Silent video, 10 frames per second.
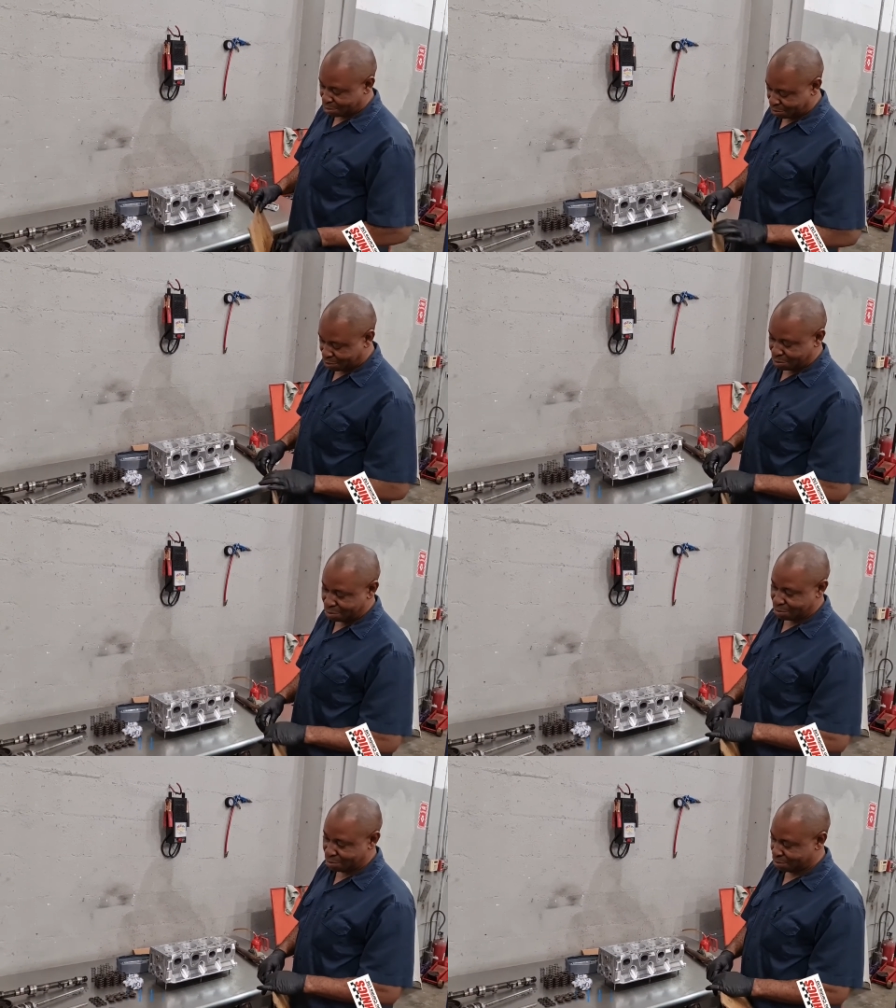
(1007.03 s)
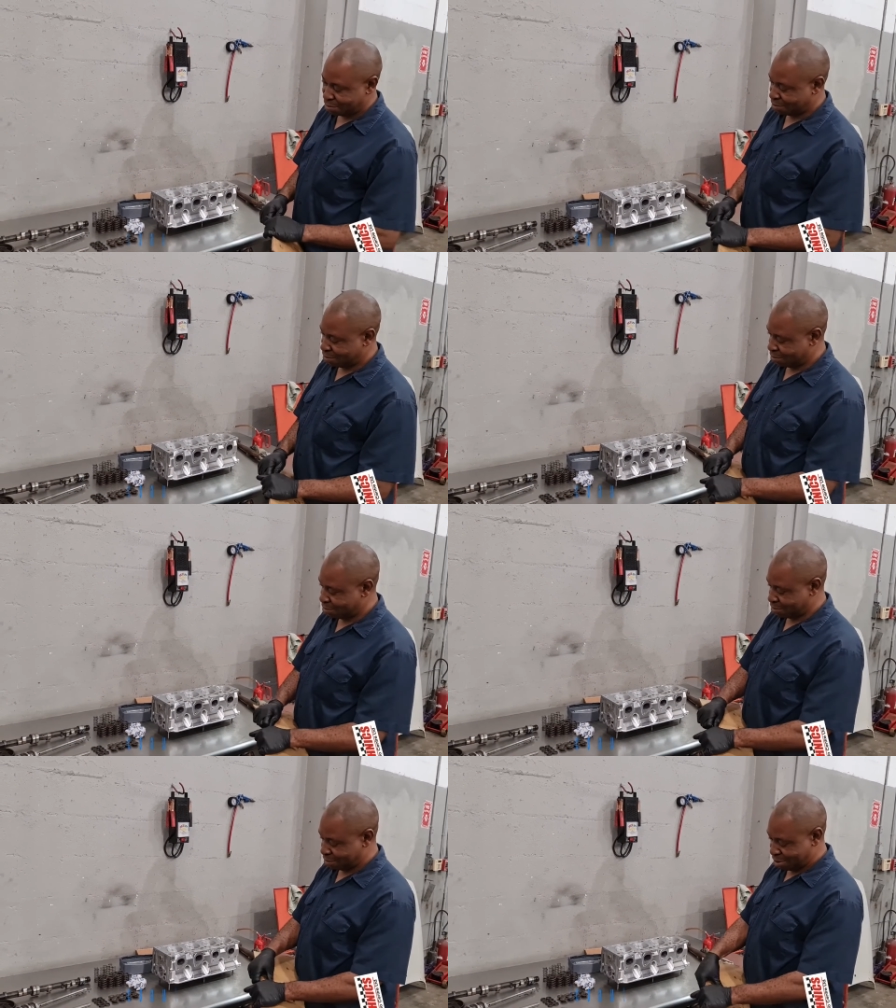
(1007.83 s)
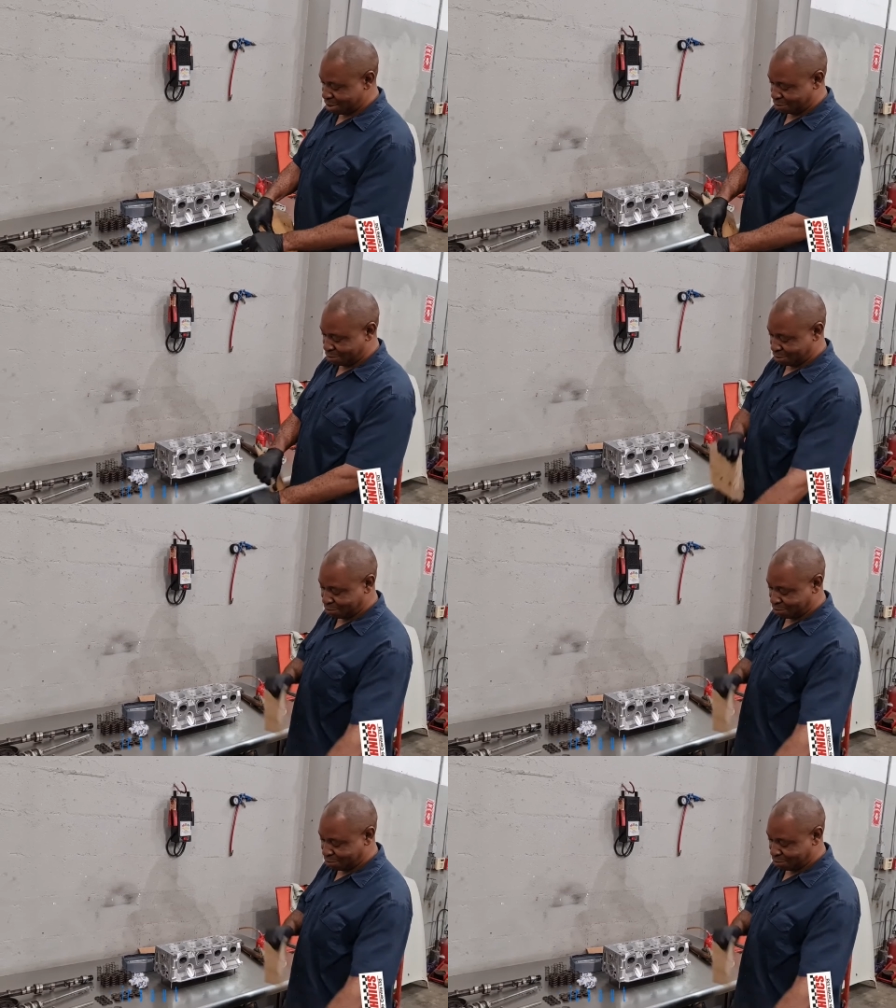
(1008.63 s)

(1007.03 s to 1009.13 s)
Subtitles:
So that's it